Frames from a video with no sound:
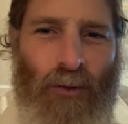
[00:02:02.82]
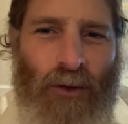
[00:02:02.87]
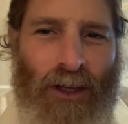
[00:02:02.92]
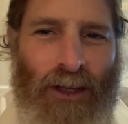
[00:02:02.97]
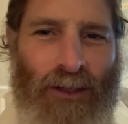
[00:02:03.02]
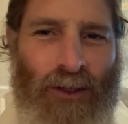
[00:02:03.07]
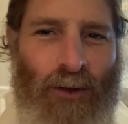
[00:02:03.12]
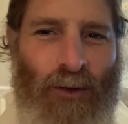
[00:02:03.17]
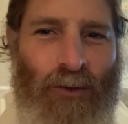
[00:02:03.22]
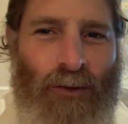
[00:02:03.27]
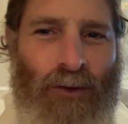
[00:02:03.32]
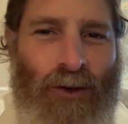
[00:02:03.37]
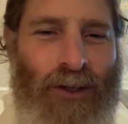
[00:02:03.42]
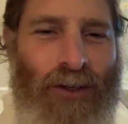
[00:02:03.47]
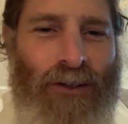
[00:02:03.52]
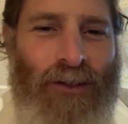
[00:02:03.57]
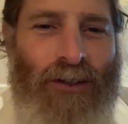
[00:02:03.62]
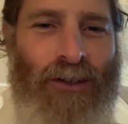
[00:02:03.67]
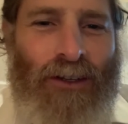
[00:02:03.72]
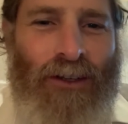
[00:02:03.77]
actually a very
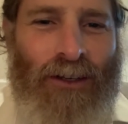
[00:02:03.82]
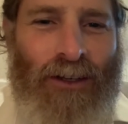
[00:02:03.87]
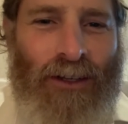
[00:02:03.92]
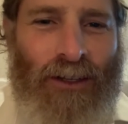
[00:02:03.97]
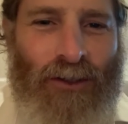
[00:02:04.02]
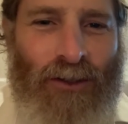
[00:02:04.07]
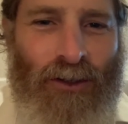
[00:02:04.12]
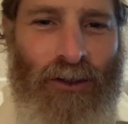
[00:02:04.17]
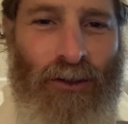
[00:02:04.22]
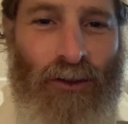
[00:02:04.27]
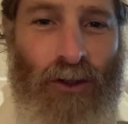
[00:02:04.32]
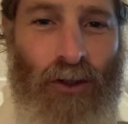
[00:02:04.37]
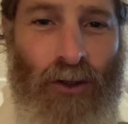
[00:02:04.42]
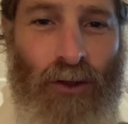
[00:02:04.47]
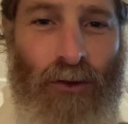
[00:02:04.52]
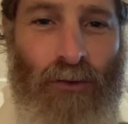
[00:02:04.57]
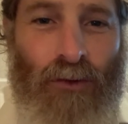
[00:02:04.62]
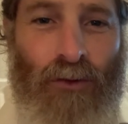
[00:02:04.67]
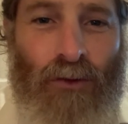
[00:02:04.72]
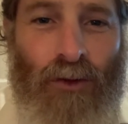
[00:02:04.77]
good connection, the
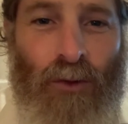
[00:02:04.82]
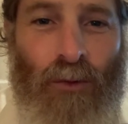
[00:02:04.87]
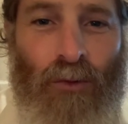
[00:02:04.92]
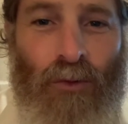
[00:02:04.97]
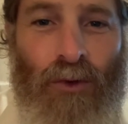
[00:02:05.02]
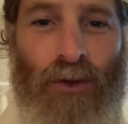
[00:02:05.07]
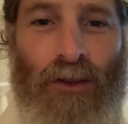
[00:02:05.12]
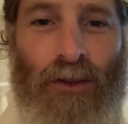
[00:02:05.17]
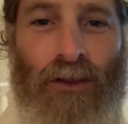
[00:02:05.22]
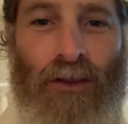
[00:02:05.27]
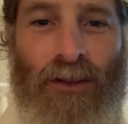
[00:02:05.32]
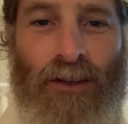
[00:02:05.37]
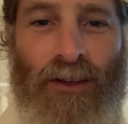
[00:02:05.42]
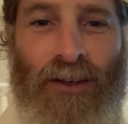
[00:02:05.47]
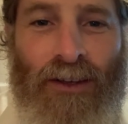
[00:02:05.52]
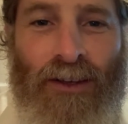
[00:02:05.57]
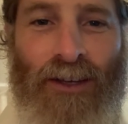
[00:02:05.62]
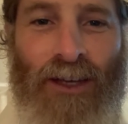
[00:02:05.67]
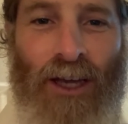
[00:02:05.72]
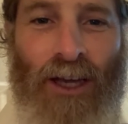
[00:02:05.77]
Shevivim, with
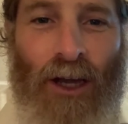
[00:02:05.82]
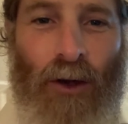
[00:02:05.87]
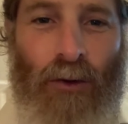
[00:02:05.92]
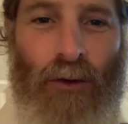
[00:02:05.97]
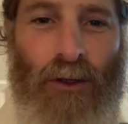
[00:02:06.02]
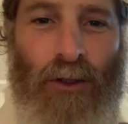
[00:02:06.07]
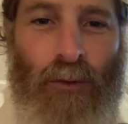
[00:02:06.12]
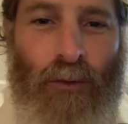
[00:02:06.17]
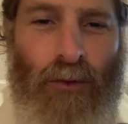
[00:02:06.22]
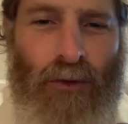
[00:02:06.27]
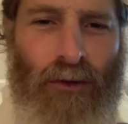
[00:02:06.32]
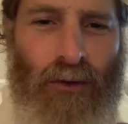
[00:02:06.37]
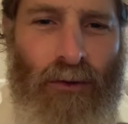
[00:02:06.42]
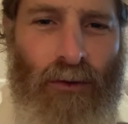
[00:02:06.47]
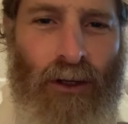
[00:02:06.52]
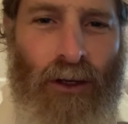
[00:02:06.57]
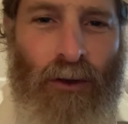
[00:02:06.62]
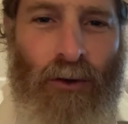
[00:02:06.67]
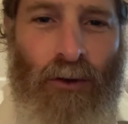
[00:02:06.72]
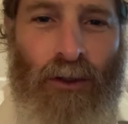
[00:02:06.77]
our
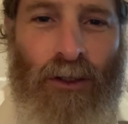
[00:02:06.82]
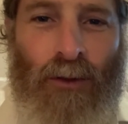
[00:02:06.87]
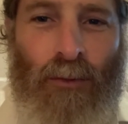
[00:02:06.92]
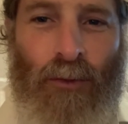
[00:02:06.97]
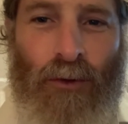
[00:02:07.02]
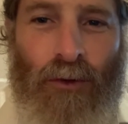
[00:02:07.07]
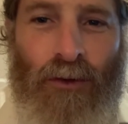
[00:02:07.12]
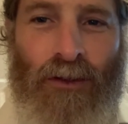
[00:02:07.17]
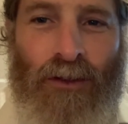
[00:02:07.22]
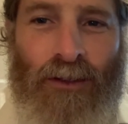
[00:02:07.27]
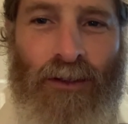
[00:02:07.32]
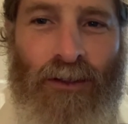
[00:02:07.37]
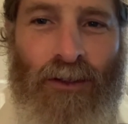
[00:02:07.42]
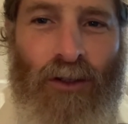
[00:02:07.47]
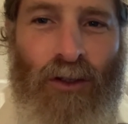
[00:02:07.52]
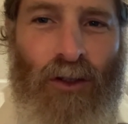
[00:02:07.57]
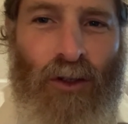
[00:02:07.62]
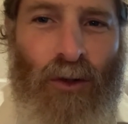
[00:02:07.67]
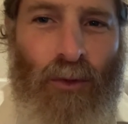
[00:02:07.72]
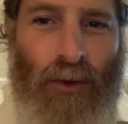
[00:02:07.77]
experience
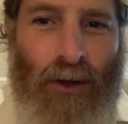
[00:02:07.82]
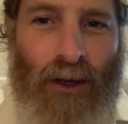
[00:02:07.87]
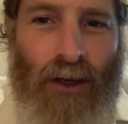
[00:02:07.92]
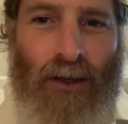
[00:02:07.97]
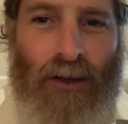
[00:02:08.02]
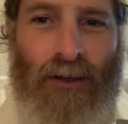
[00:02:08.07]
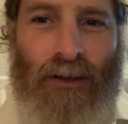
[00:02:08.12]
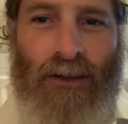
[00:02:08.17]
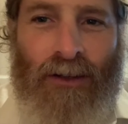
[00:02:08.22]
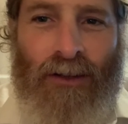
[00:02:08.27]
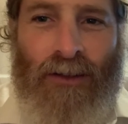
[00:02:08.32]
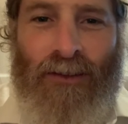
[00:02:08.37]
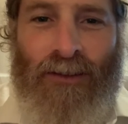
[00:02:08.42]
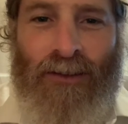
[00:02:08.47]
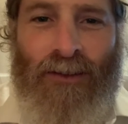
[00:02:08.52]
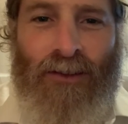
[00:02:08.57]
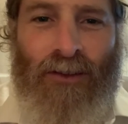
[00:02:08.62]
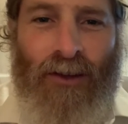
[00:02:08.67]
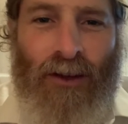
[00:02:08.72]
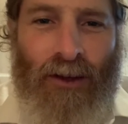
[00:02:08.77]
in Japan and
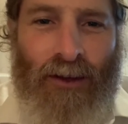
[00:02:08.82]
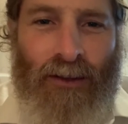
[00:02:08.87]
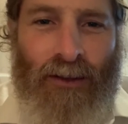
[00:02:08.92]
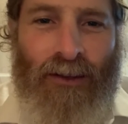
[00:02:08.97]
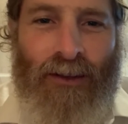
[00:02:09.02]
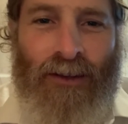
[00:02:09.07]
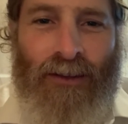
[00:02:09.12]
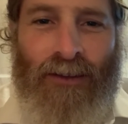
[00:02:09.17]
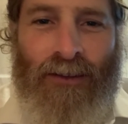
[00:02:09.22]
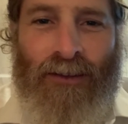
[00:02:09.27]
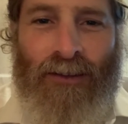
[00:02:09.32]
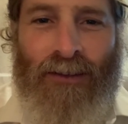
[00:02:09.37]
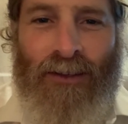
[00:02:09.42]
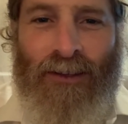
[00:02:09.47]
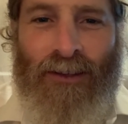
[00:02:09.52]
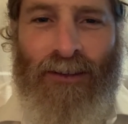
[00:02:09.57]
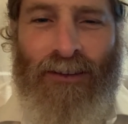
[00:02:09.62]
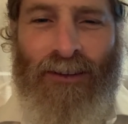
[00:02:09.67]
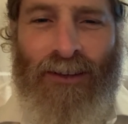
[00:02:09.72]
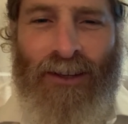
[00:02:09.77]
in Thailand,
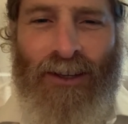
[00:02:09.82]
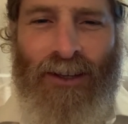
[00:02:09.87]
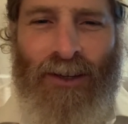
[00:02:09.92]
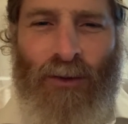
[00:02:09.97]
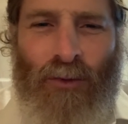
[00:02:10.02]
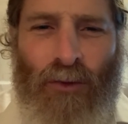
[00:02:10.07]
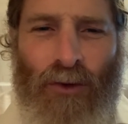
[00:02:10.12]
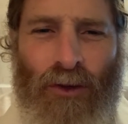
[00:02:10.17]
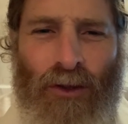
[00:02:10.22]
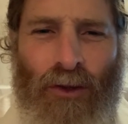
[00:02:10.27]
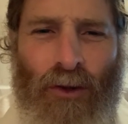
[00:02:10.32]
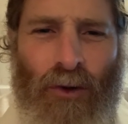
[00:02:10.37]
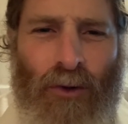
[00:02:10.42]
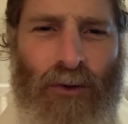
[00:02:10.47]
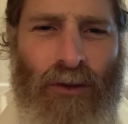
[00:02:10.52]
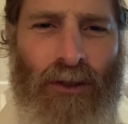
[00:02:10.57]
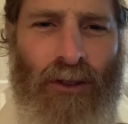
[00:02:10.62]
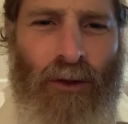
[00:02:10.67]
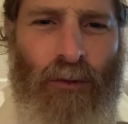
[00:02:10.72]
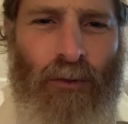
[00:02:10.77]
and really the whole
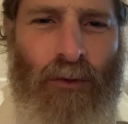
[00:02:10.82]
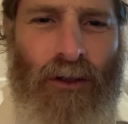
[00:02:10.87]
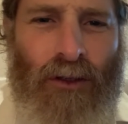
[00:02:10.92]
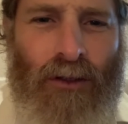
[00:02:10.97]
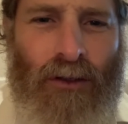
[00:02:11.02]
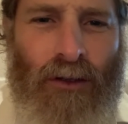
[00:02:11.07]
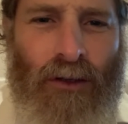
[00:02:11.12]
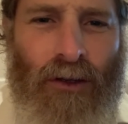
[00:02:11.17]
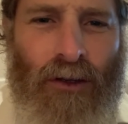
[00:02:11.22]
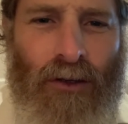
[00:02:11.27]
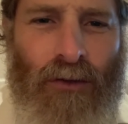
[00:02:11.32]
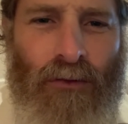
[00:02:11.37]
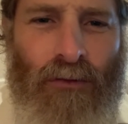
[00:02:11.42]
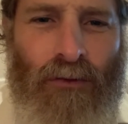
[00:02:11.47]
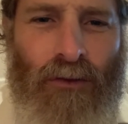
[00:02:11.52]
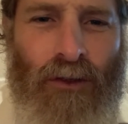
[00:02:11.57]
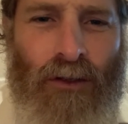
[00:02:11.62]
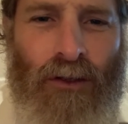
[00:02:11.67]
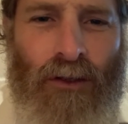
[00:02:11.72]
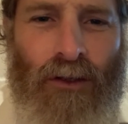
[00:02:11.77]
subject
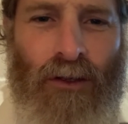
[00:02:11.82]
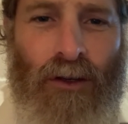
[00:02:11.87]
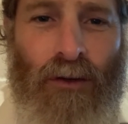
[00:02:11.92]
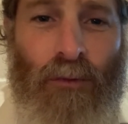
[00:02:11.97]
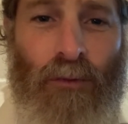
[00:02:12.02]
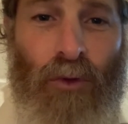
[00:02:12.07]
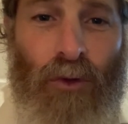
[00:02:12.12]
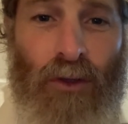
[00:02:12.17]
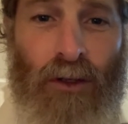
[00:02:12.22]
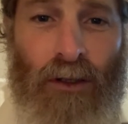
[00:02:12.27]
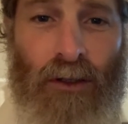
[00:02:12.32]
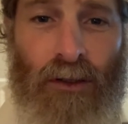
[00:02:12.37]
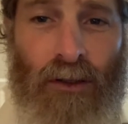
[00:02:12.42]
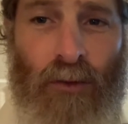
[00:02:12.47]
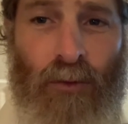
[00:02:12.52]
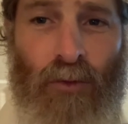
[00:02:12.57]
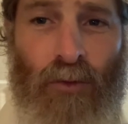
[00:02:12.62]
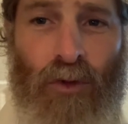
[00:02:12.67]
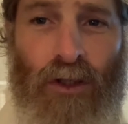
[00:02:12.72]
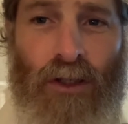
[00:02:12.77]
of
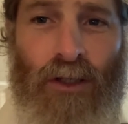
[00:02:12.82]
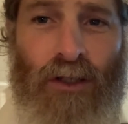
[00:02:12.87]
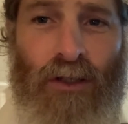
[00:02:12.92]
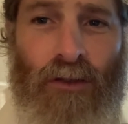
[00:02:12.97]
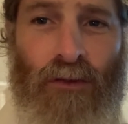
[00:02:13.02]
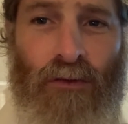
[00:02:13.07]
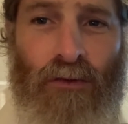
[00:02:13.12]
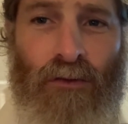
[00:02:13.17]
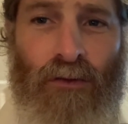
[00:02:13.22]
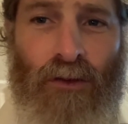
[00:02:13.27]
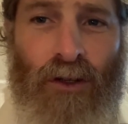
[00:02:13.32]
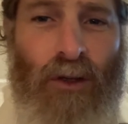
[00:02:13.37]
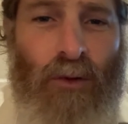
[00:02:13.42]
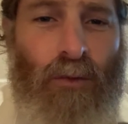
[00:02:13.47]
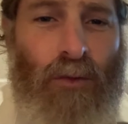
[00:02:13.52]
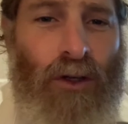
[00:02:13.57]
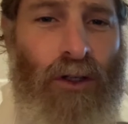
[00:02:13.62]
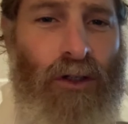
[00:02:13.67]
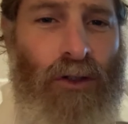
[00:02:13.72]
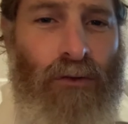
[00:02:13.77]
Buddhism, which very
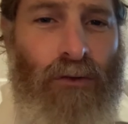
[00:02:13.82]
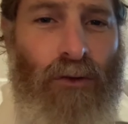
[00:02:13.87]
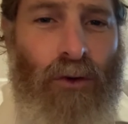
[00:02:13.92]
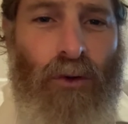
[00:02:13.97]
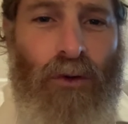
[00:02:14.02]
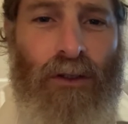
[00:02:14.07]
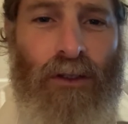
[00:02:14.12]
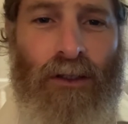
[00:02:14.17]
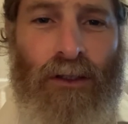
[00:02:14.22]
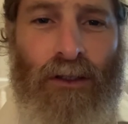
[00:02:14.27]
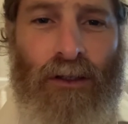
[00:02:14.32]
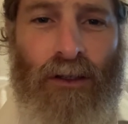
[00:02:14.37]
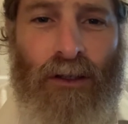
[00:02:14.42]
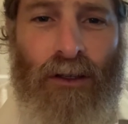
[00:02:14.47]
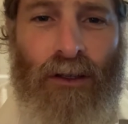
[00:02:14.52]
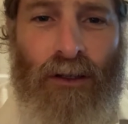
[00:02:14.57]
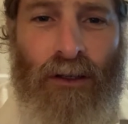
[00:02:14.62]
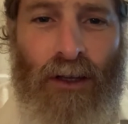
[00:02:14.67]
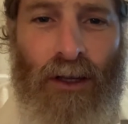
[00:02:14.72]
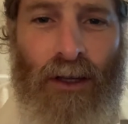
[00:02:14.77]
much focuses on